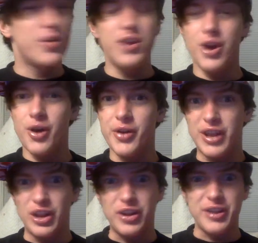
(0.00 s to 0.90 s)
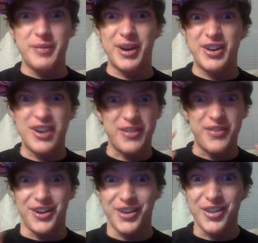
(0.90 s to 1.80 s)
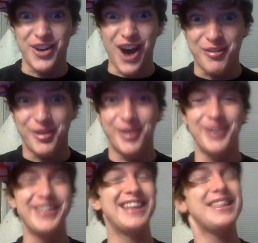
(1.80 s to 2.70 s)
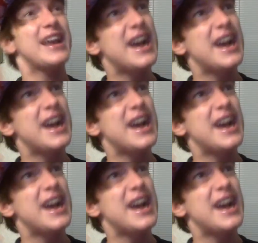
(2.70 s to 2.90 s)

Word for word: you know, you're like, you look in the mirror, you go, fuck, you look awful. Like, I